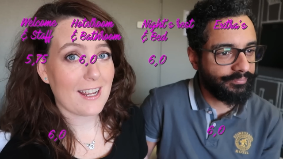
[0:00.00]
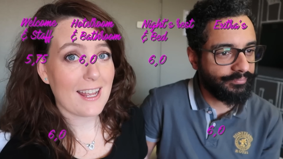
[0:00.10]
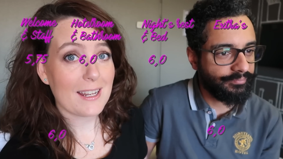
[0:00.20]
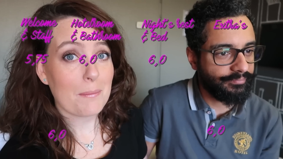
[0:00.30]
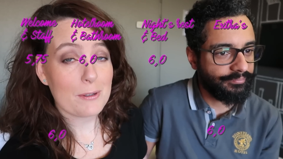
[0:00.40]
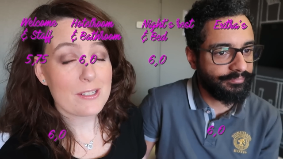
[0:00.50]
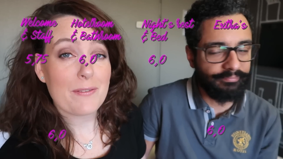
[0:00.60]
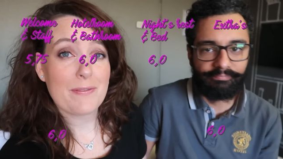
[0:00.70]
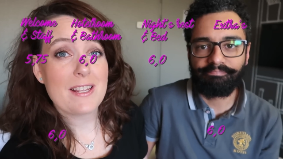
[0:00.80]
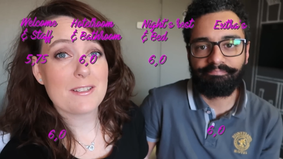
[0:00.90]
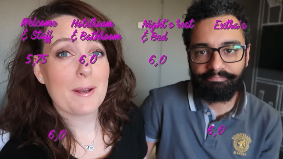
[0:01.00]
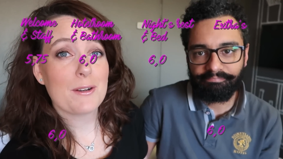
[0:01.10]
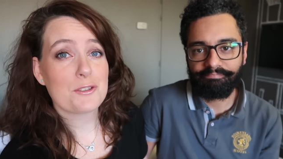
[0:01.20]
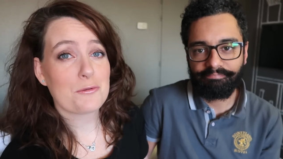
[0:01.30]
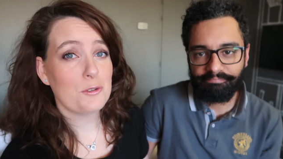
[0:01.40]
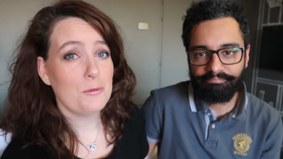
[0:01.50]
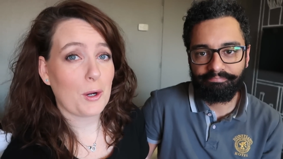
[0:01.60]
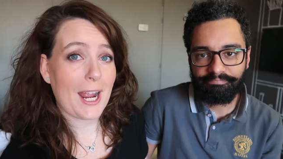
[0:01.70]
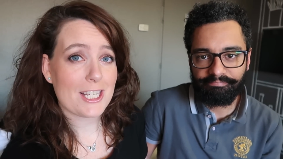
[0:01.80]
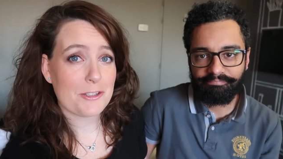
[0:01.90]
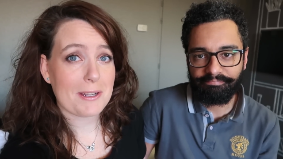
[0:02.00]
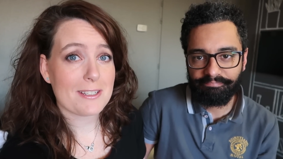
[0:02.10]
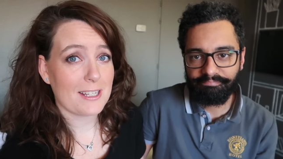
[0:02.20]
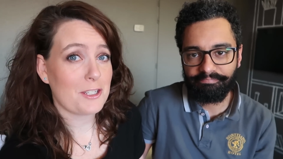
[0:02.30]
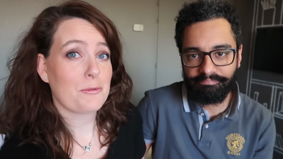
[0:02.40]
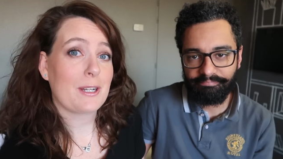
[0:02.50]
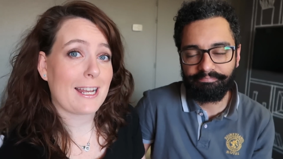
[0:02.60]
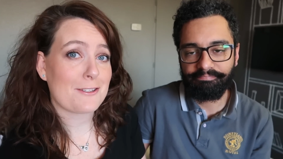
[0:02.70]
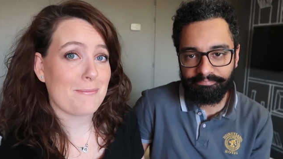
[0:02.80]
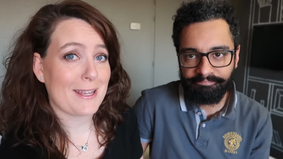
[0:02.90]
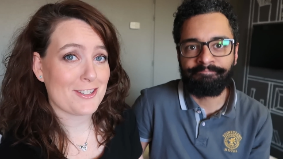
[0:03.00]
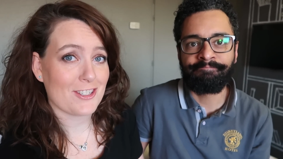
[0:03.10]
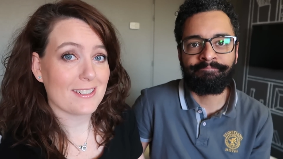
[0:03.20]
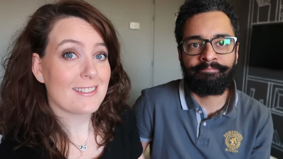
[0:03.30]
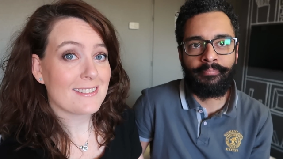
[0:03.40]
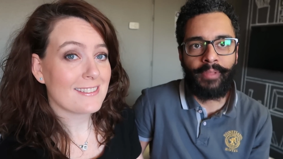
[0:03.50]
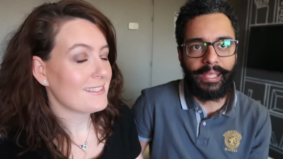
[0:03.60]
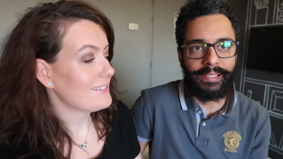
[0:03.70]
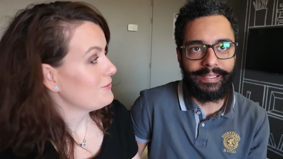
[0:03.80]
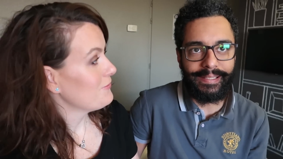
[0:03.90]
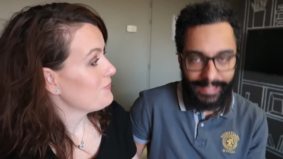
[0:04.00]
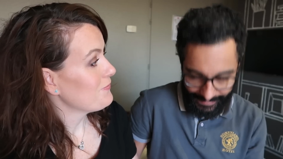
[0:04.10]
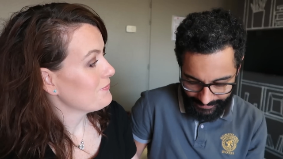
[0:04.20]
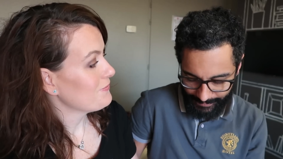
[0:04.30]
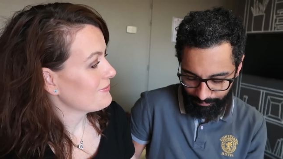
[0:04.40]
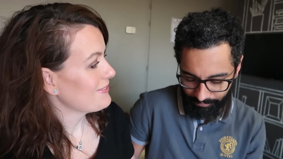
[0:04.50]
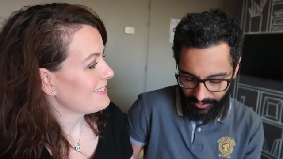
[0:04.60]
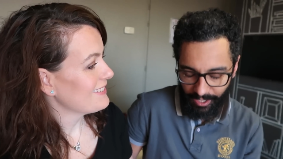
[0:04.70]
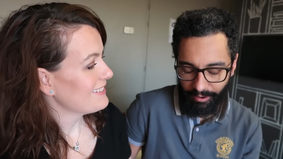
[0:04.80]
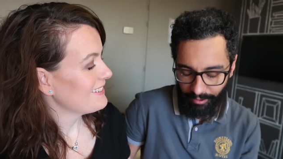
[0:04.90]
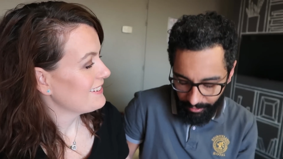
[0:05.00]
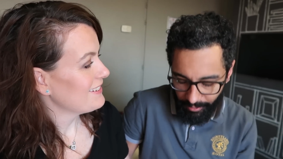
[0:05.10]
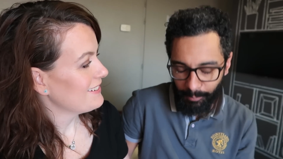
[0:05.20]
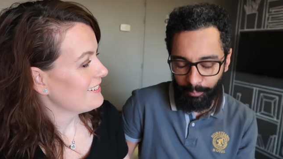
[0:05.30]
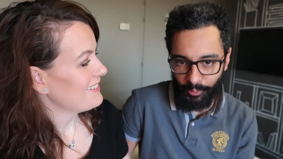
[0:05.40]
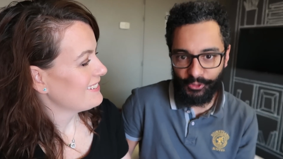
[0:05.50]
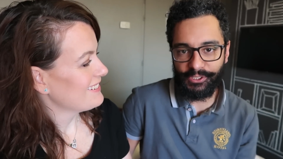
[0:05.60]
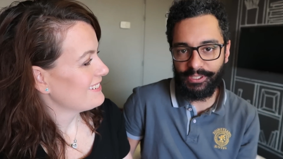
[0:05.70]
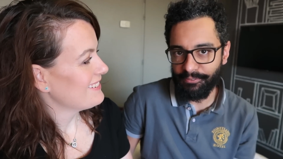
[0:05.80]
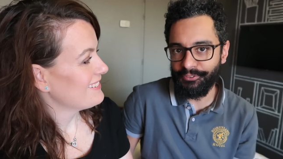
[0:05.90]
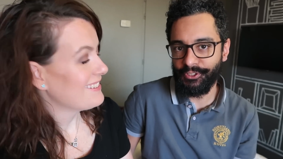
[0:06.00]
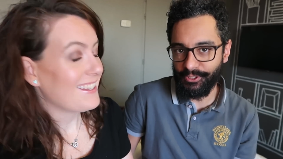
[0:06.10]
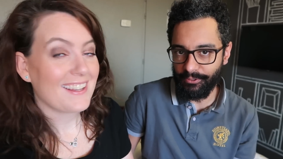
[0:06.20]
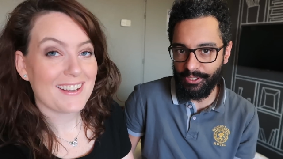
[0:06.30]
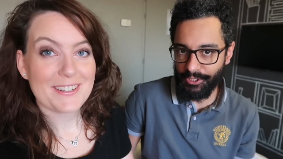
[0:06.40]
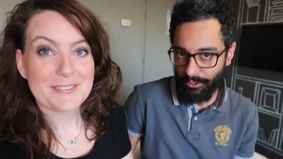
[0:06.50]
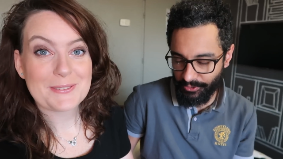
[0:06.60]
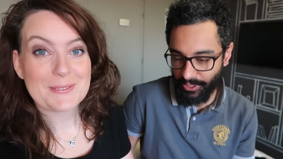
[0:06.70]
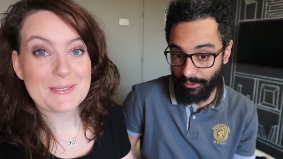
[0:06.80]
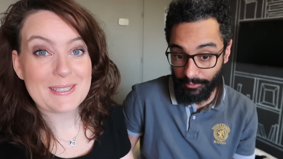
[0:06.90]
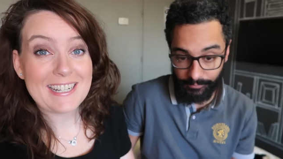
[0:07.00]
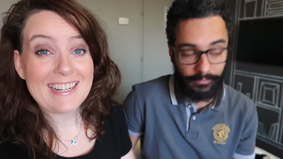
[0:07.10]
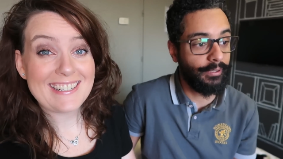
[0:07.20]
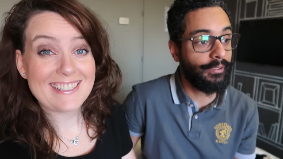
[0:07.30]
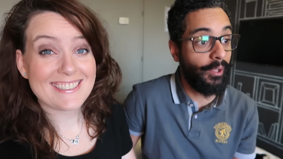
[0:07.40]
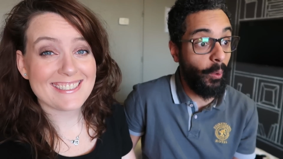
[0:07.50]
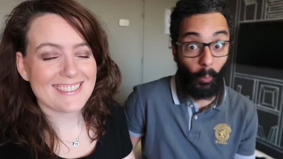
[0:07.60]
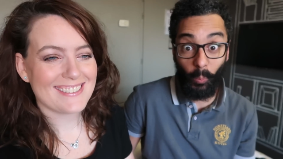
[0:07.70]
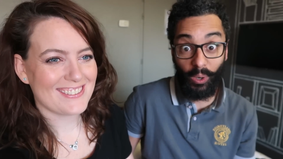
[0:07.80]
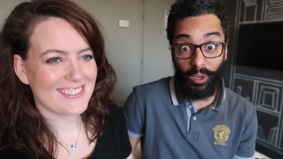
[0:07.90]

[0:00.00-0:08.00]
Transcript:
Speaker 1: Are there any positive things about this room or extras that you would like to mention?
Speaker 2: Yes, there are positives to this hotel. Whoa.